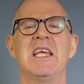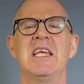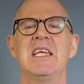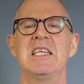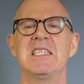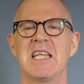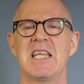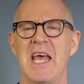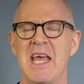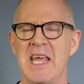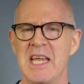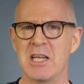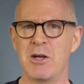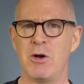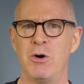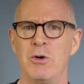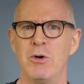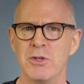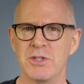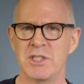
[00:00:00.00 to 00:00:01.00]
is a
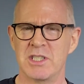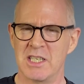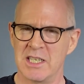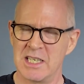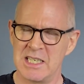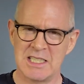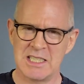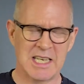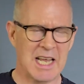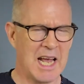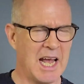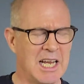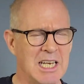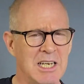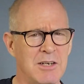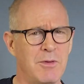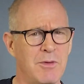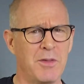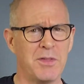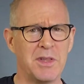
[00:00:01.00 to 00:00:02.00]
course that is
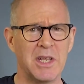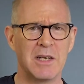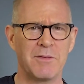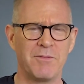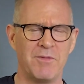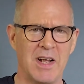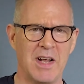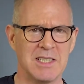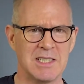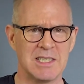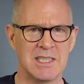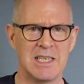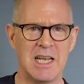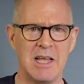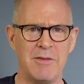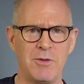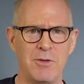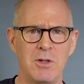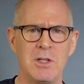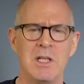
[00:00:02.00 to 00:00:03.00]
kind of on the advanced
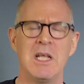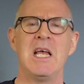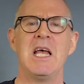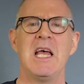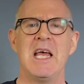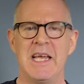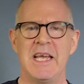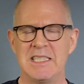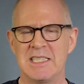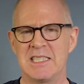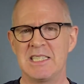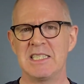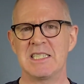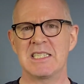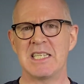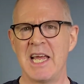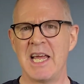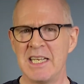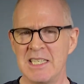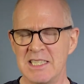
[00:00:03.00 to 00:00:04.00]
level. It's
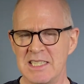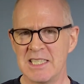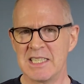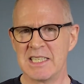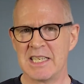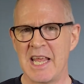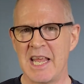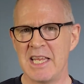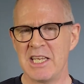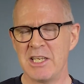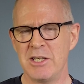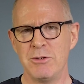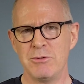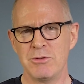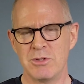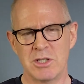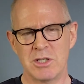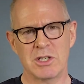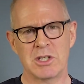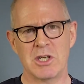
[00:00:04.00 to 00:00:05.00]
designed to get you
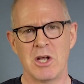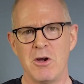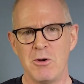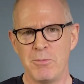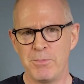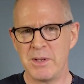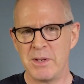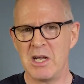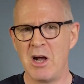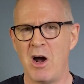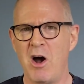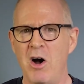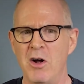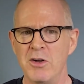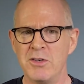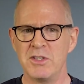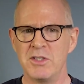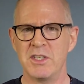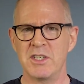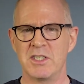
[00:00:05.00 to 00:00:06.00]
to go
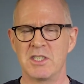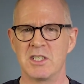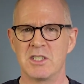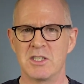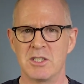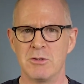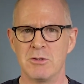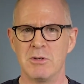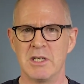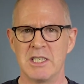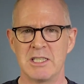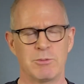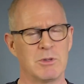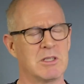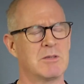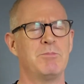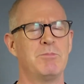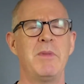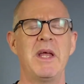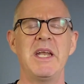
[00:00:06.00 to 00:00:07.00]
beyond the to-do list,
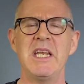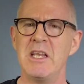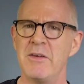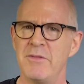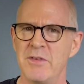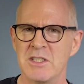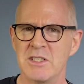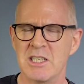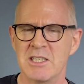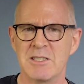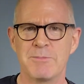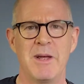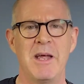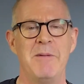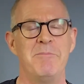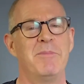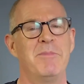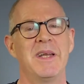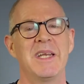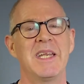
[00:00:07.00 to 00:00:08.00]
which many of us have
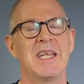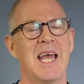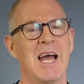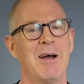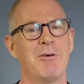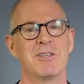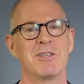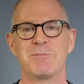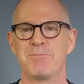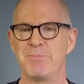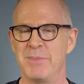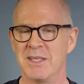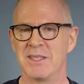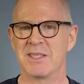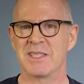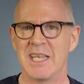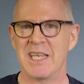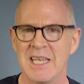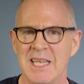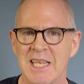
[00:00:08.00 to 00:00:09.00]
spent many hours
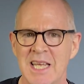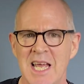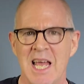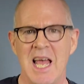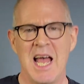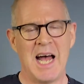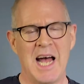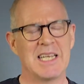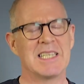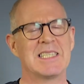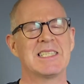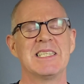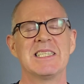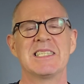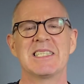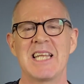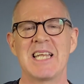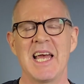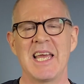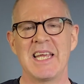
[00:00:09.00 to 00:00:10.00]
building, and it's
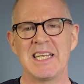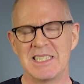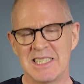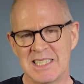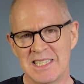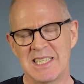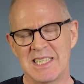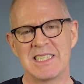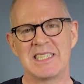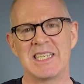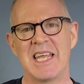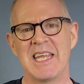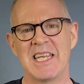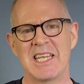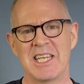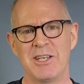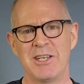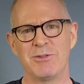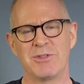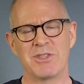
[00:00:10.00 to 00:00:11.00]
designed to
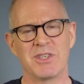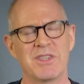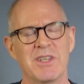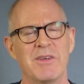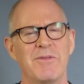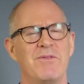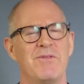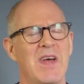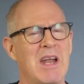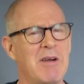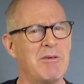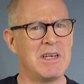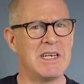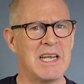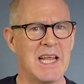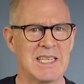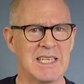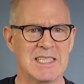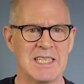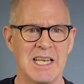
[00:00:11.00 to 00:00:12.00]
take you to the very
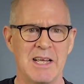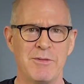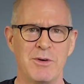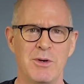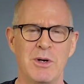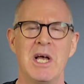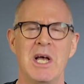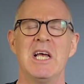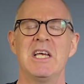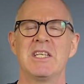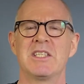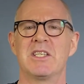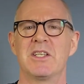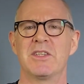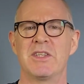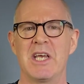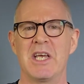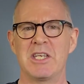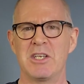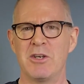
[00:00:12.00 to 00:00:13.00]
next level so
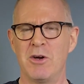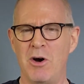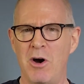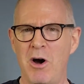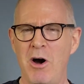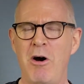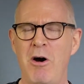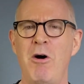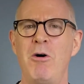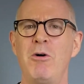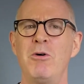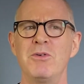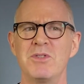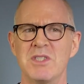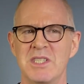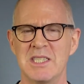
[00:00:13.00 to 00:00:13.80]
that your whole